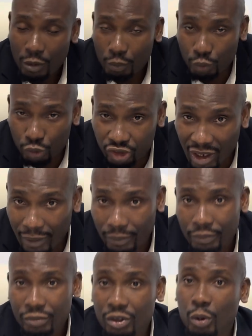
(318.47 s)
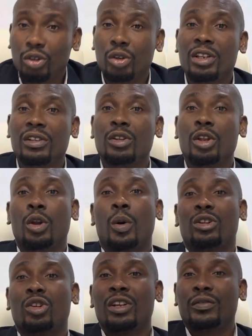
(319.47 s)
Muslim. They don't
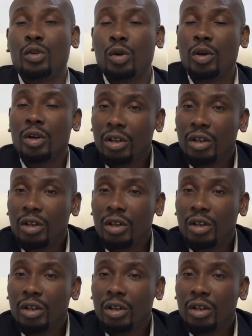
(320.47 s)
want to give to